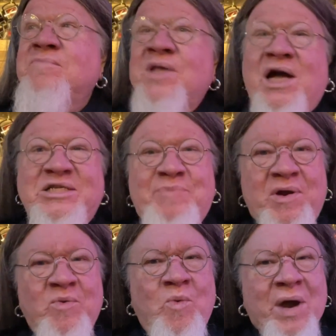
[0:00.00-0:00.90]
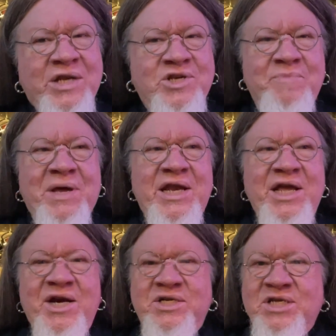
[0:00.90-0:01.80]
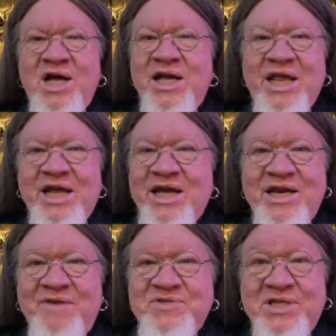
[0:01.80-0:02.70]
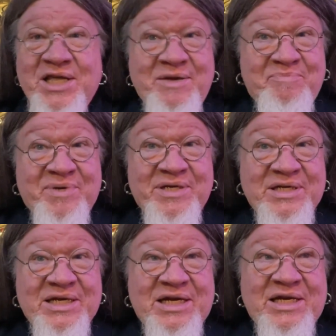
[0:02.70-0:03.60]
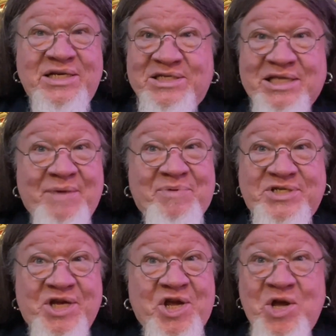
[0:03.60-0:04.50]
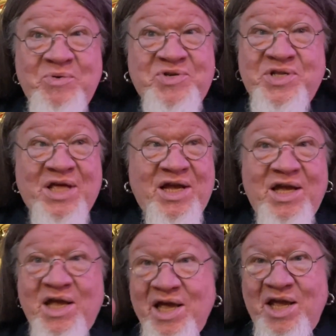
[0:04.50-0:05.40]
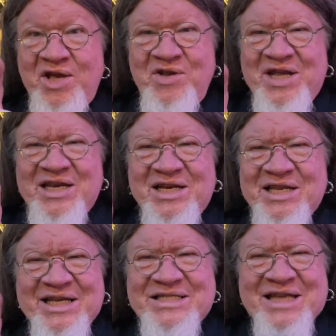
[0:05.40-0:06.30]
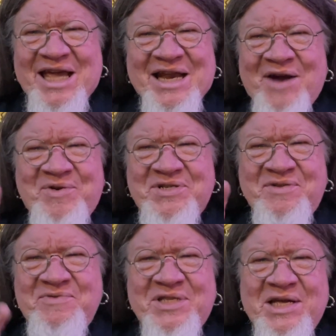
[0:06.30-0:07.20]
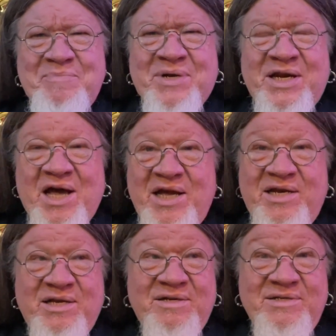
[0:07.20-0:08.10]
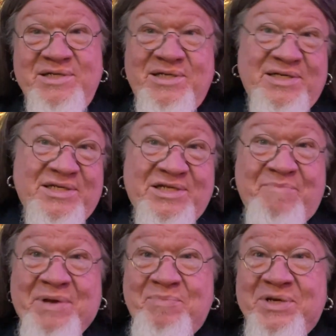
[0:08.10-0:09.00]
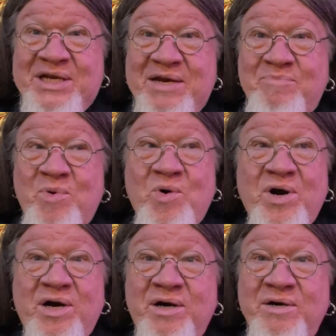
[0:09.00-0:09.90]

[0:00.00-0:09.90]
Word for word: I spent way too many years not getting enough sleep. Sleep is a huge thing. You need at least eight hours of sleep a night. Some people need more.